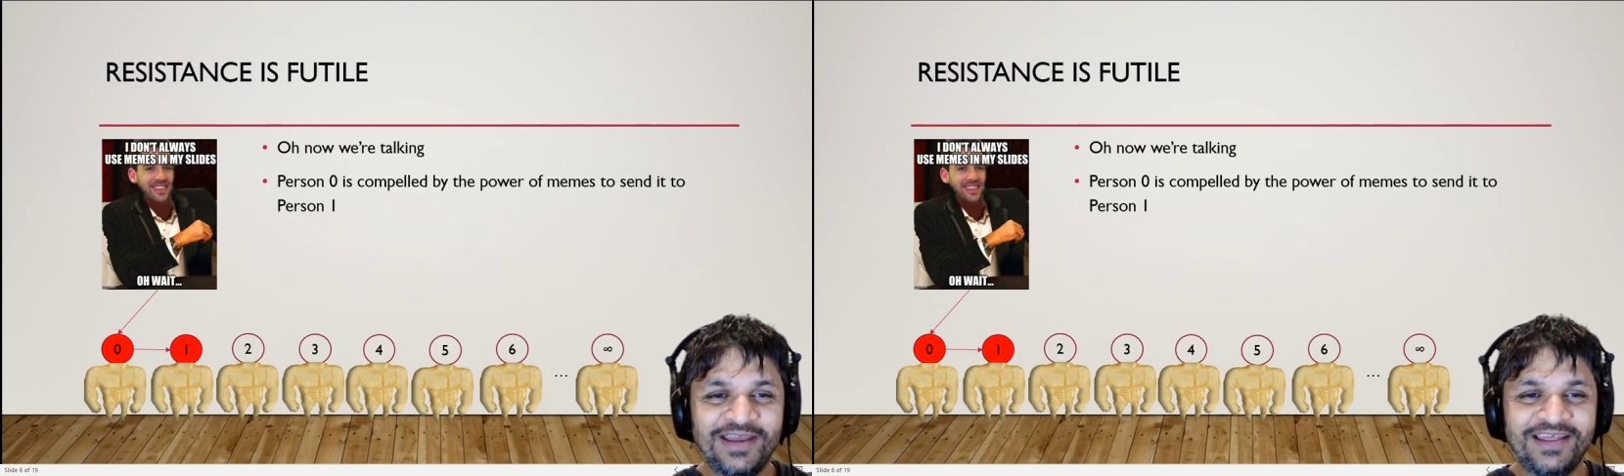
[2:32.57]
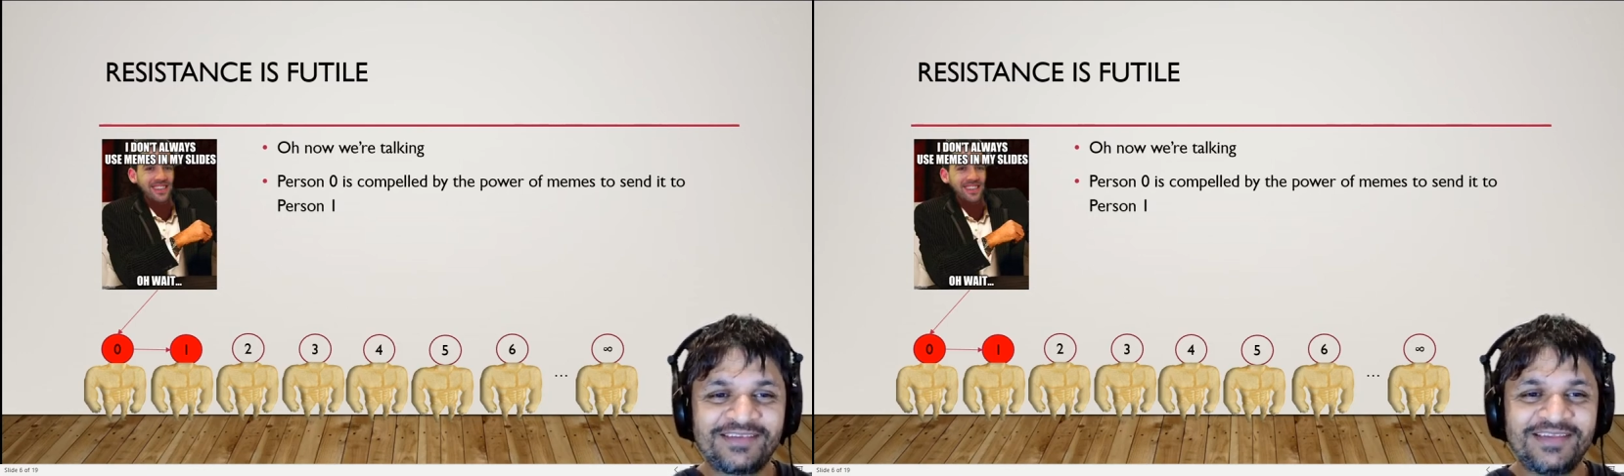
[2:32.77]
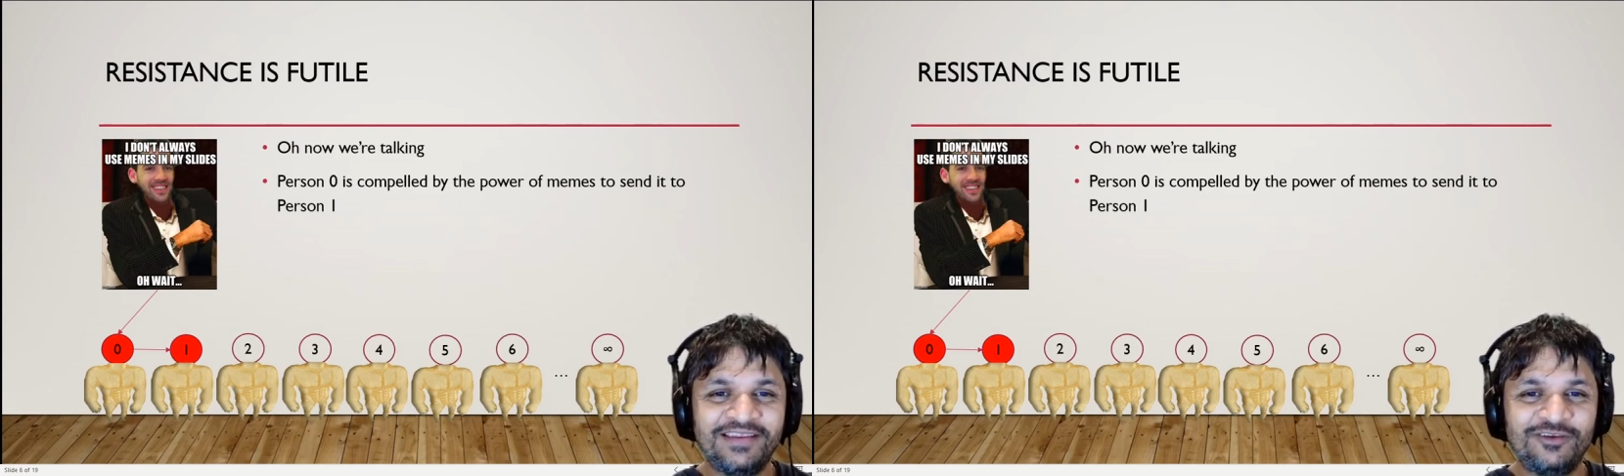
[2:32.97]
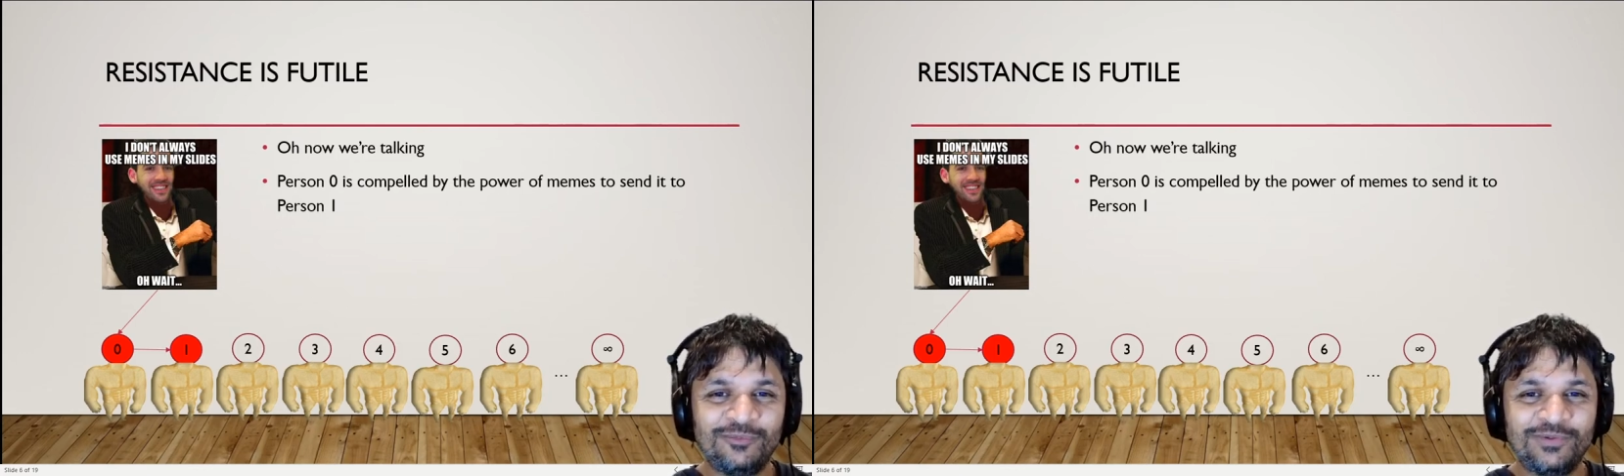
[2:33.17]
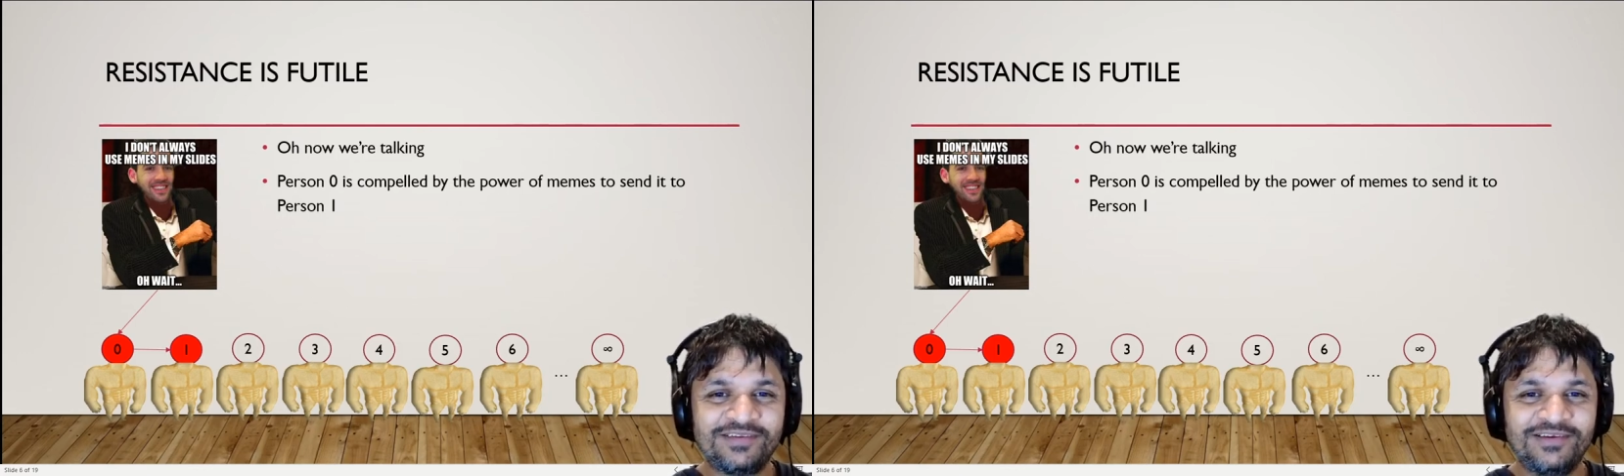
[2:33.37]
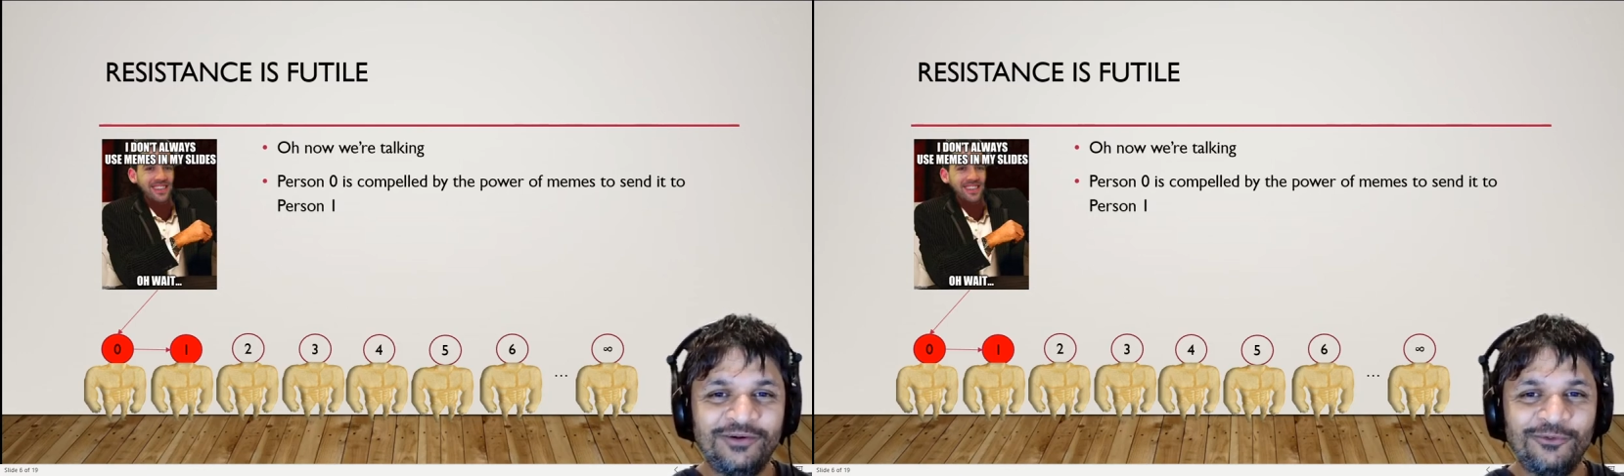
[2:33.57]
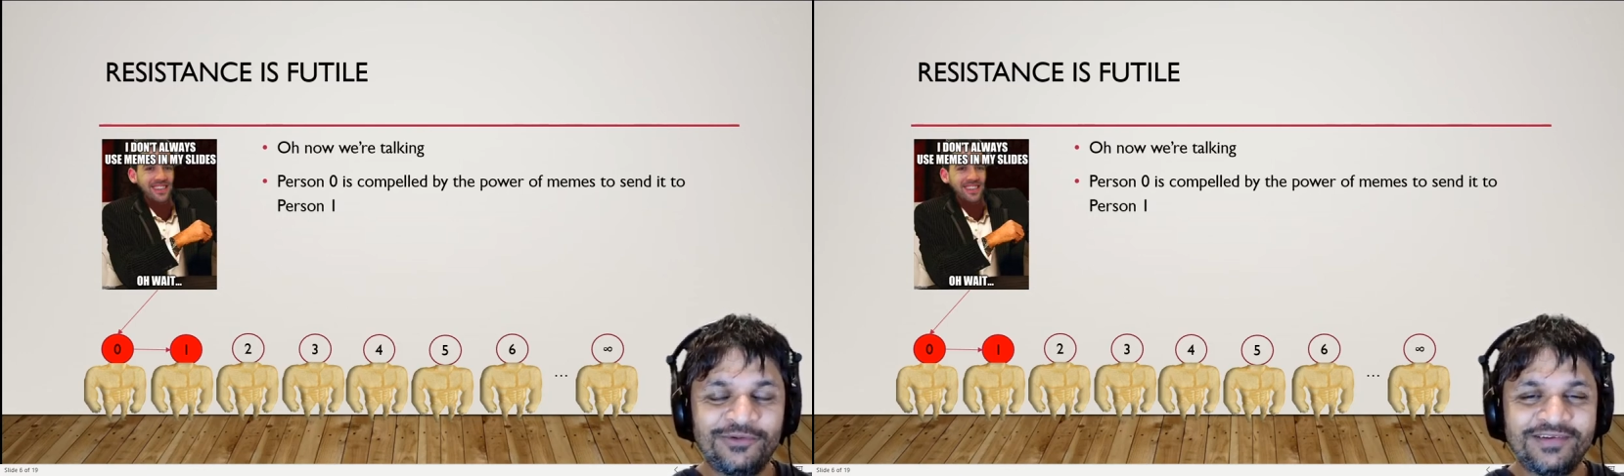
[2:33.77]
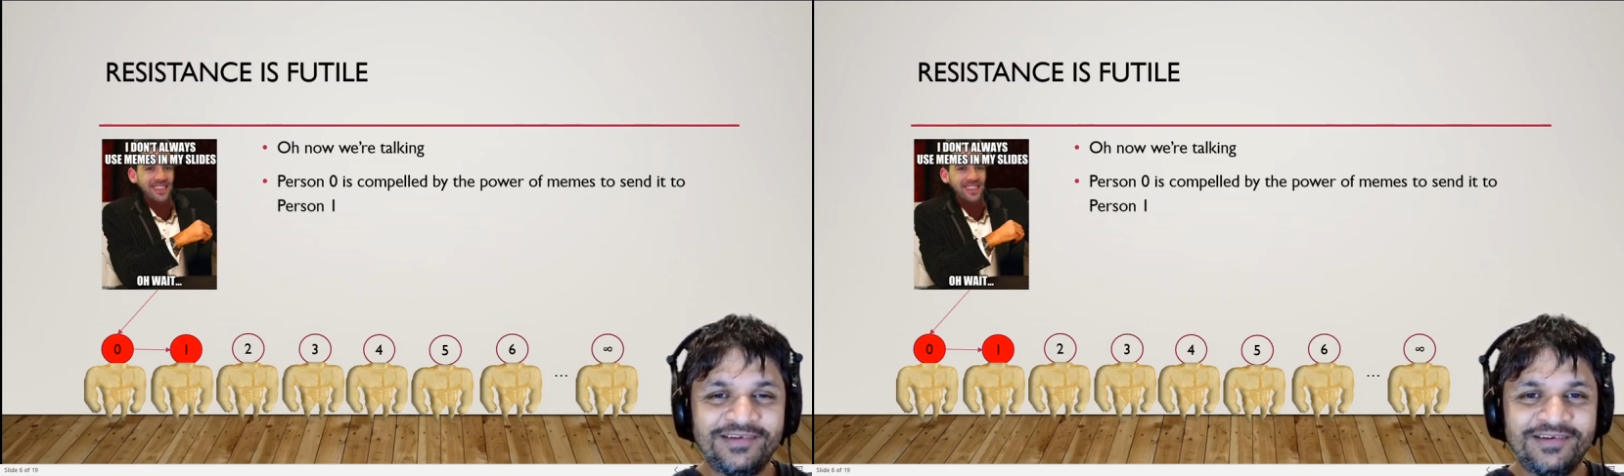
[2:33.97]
and I send it to person naught,